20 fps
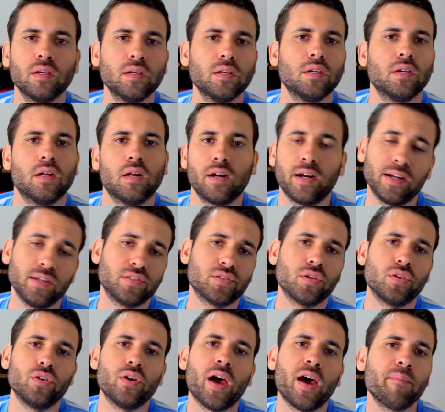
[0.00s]
All right, so
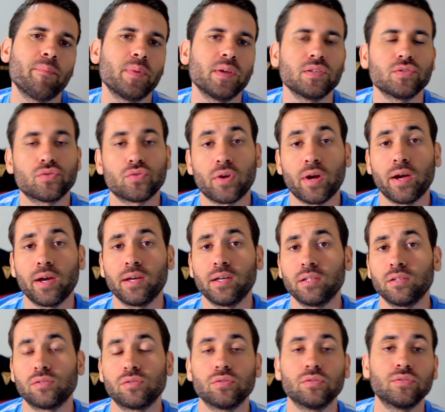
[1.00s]
you have been
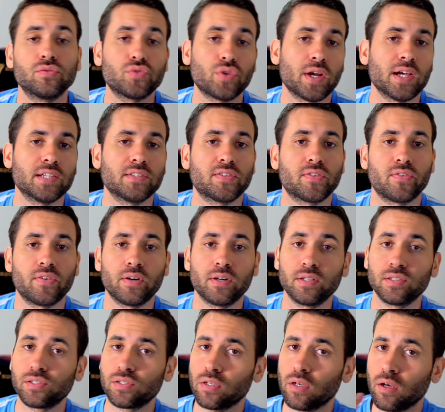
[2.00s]
trying to transfer
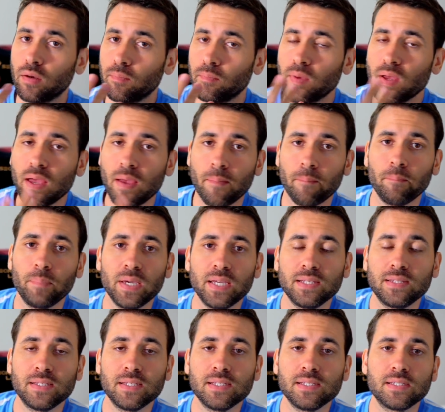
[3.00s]
some B
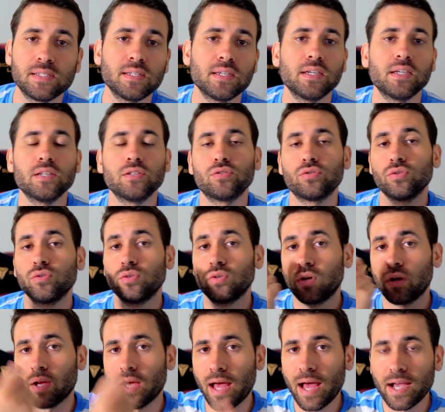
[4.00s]
T C to
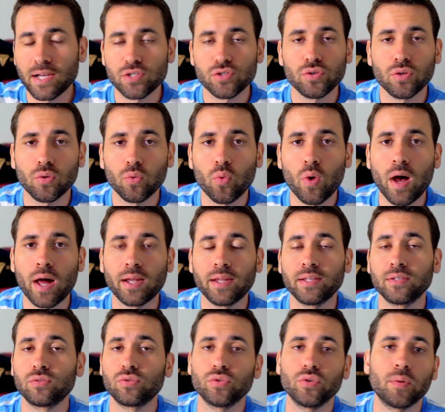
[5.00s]
your actual
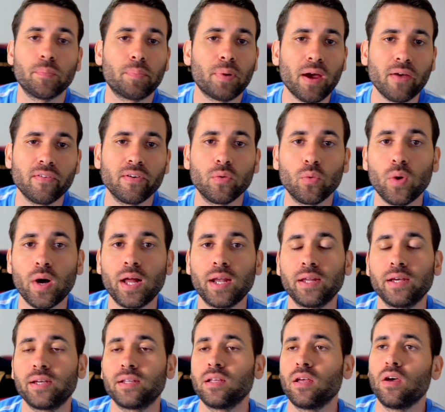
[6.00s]
wallet, to your private
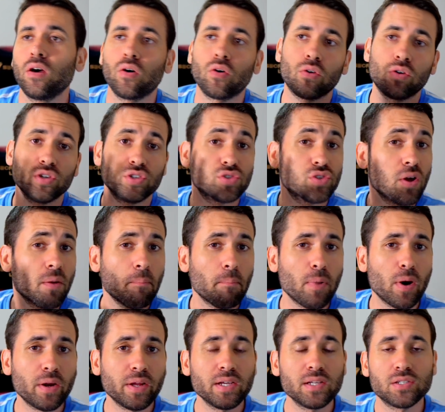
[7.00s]
wallet, or some
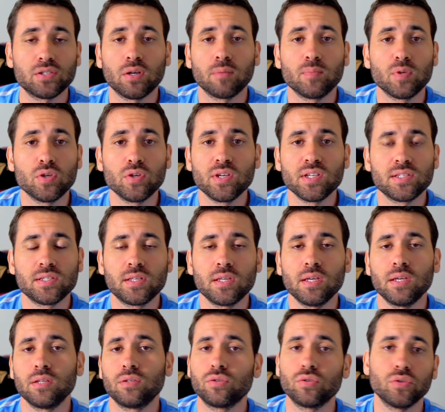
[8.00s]
money, some U S
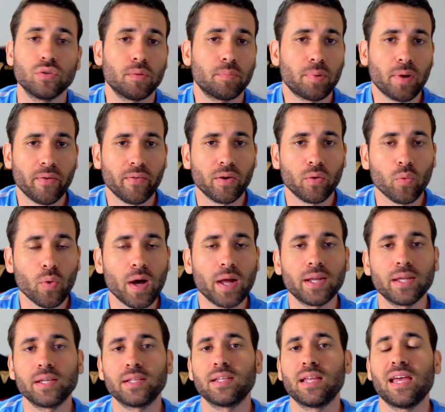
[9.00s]
D to your private
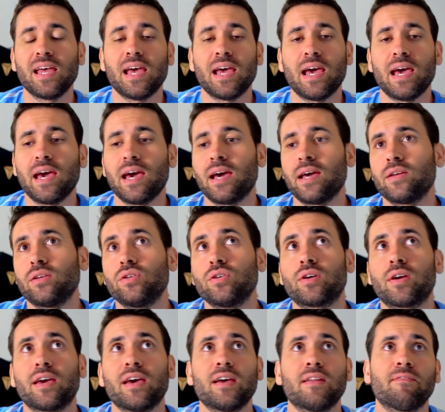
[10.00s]
wallet, and you
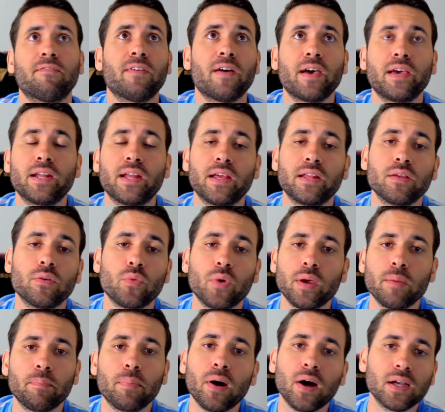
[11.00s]
can't find any way
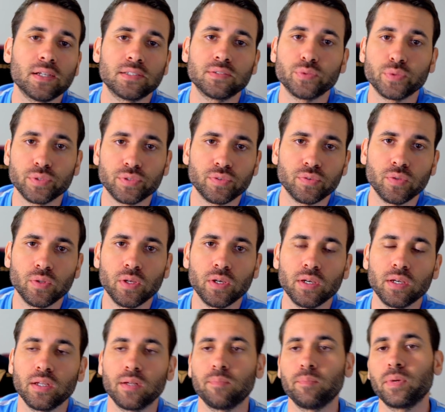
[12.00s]
possible to that
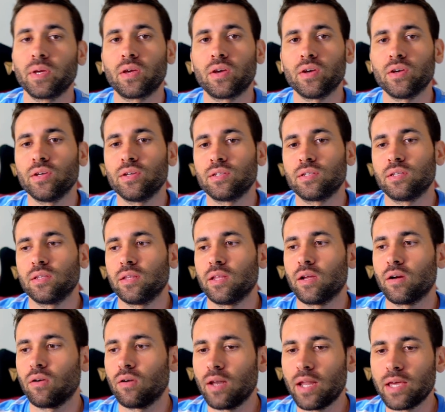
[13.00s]
because they
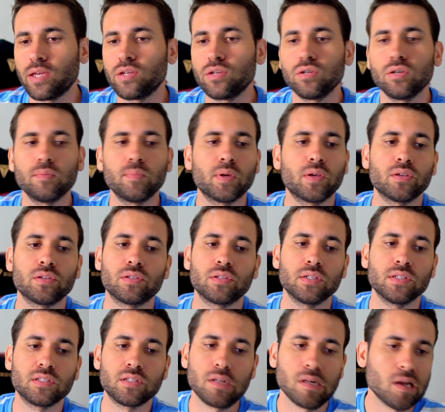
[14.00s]
don't let you, because
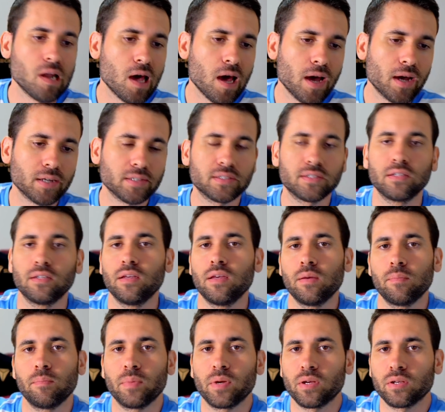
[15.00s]
it's locked,
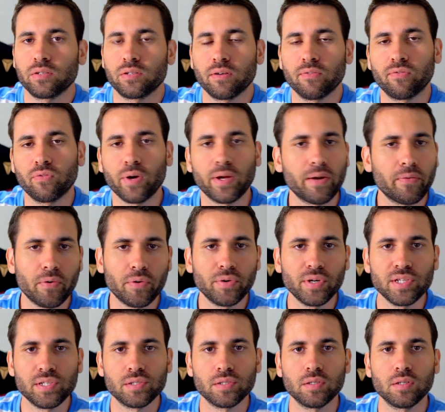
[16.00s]
because of whatever
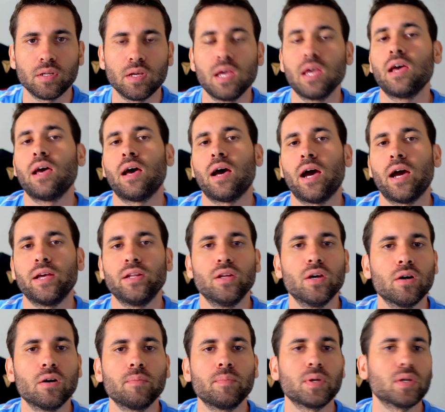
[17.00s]
reason. I
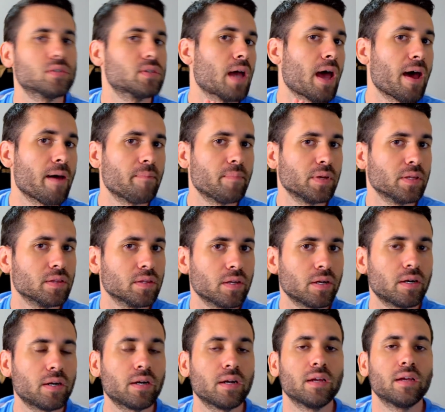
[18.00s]
know because I have been
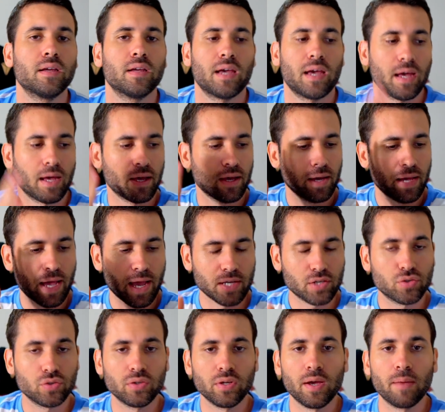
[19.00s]
there. Uh,
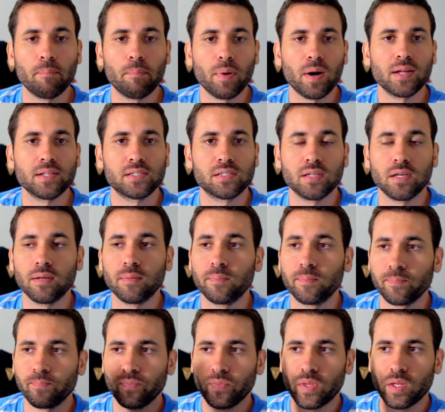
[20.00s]
actually, I bought
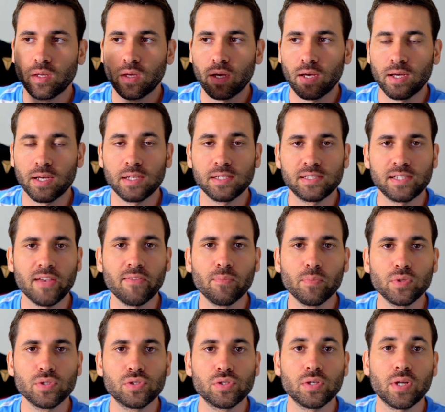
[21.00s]
some uh,
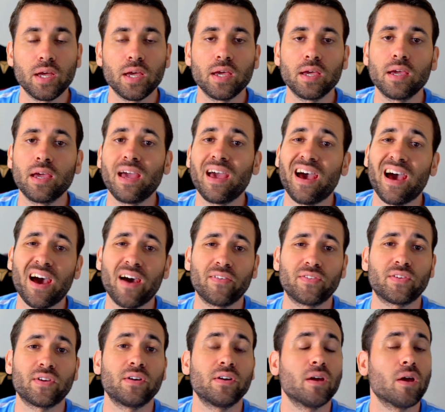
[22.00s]
SafeMoon today
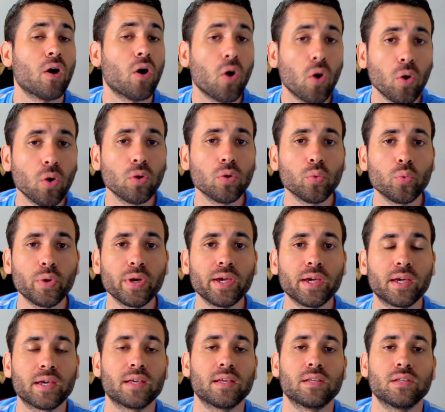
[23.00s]
after a whole
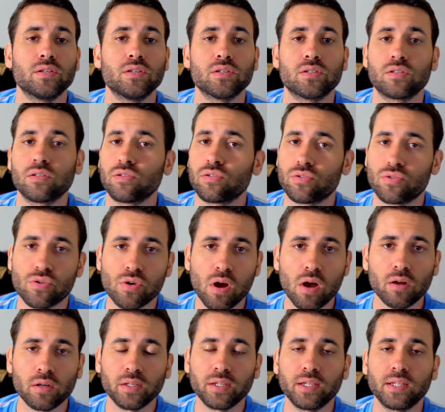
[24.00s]
week just
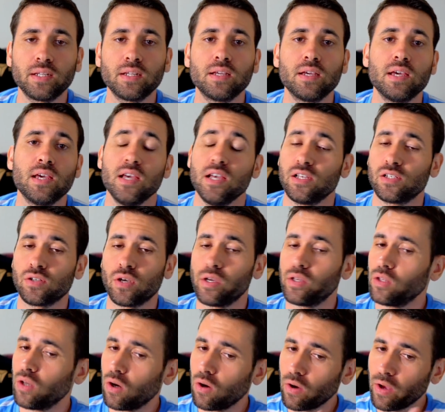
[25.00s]
struggling. So I
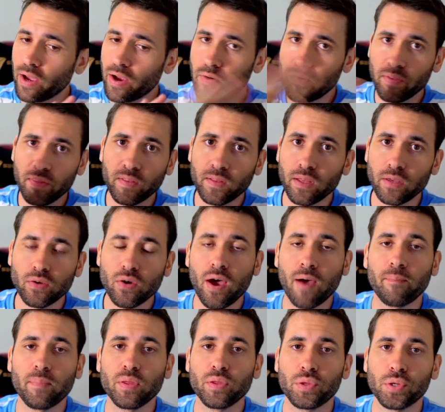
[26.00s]
know everything that you have
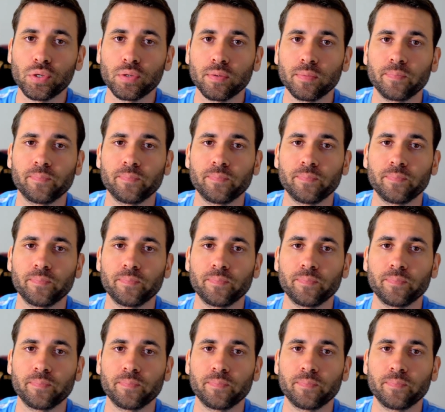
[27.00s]
been through.